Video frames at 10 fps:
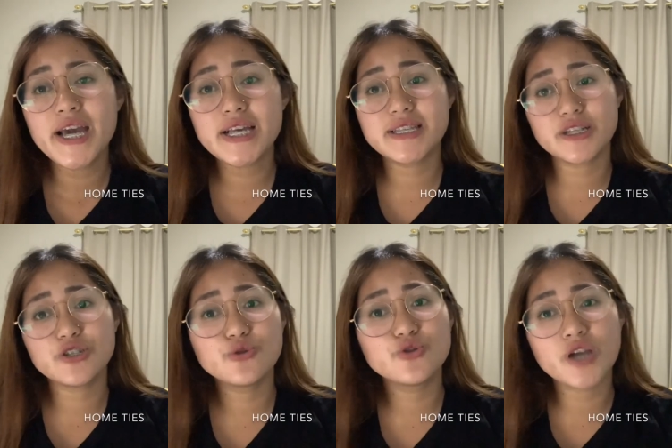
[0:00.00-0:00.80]
is that
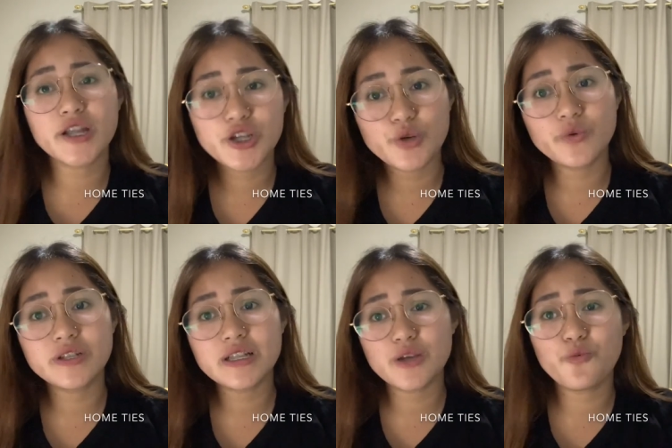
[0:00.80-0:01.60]
you
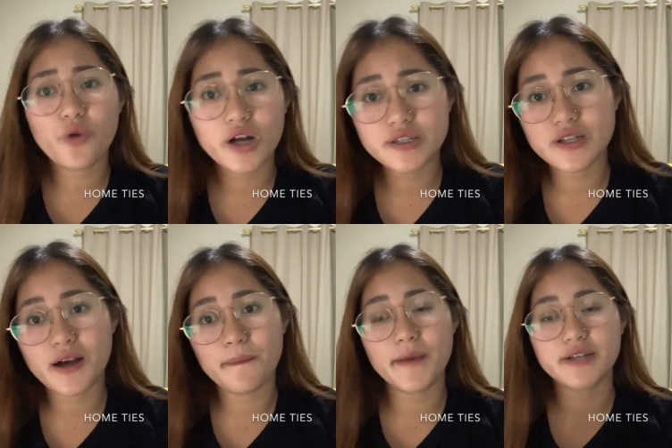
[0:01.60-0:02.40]
genuinely want to
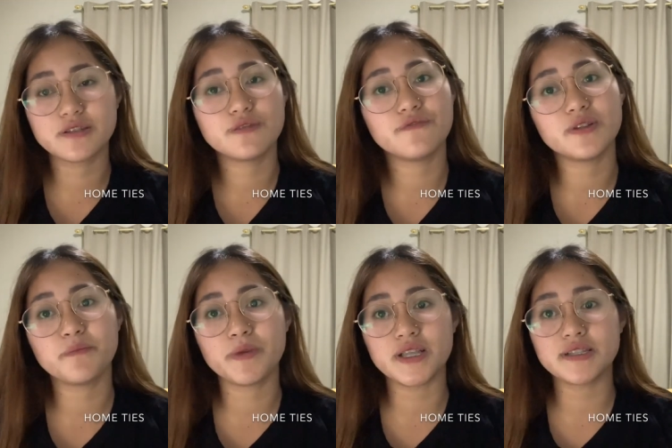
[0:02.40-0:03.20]
come back to the
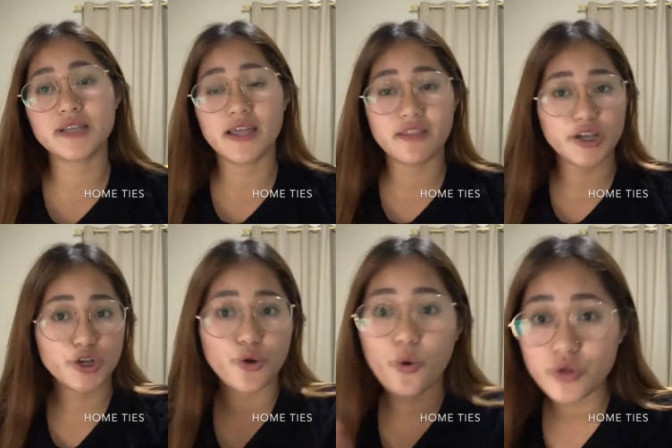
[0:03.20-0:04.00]
Philippines and that
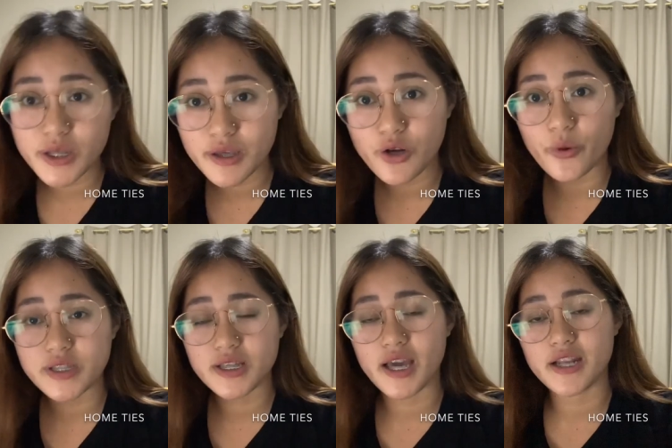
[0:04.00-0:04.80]
you're only going
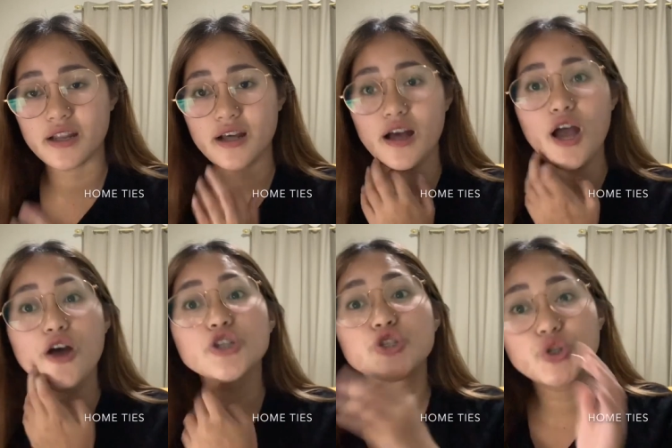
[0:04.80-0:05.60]
to Canada
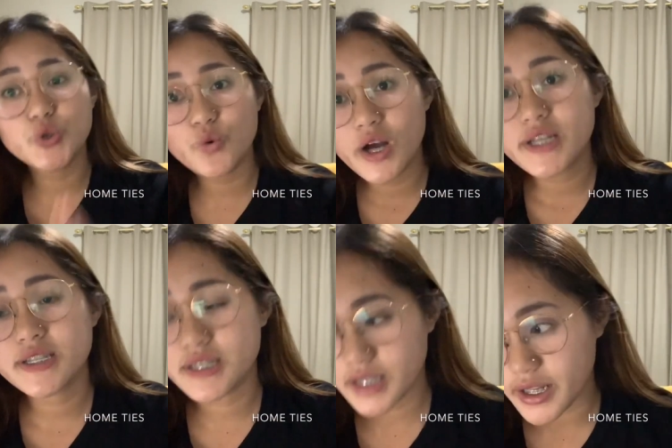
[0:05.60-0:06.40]
to
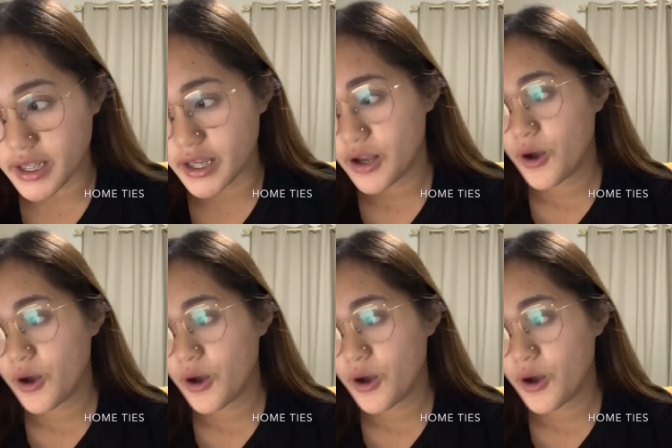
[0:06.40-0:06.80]
study.